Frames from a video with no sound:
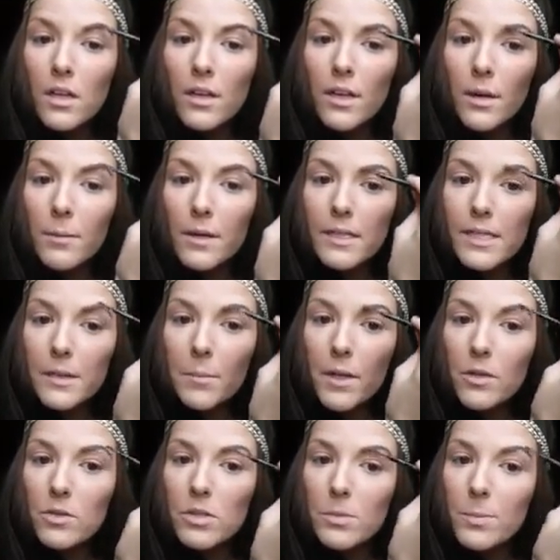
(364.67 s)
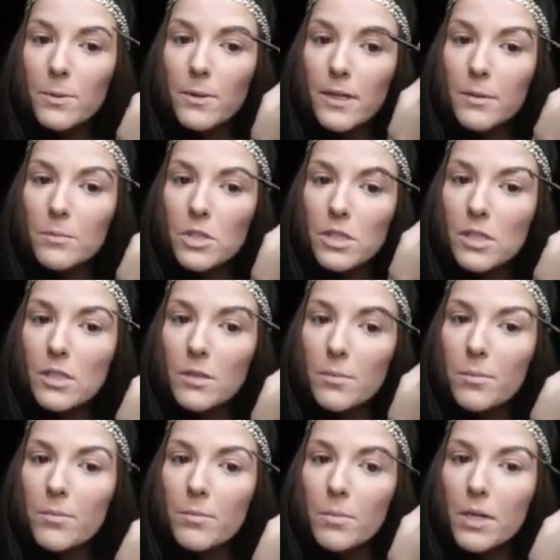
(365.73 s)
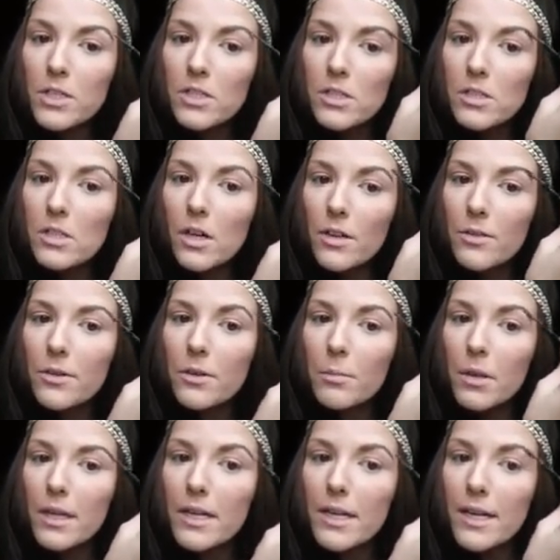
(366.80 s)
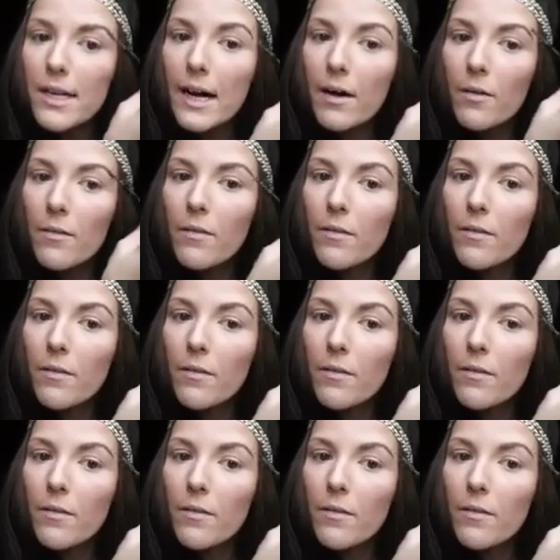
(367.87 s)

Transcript: Now I'm going to take my little spool and I'm just going to brush this all through, blended it out.